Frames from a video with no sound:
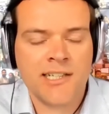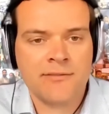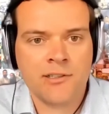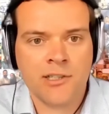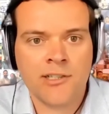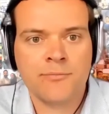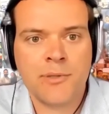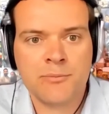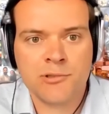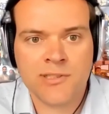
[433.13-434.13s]
if a lot of
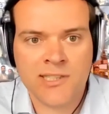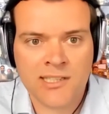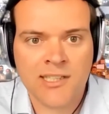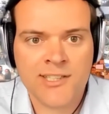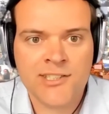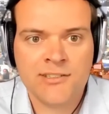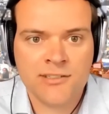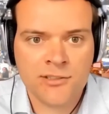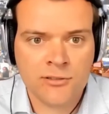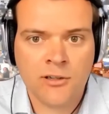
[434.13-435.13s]
people decline
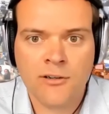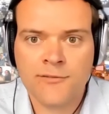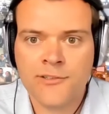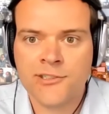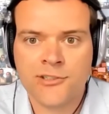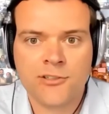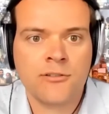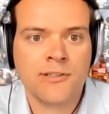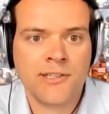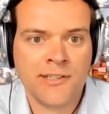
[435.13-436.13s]
your offers,
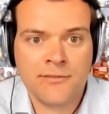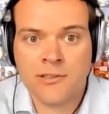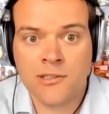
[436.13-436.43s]
or if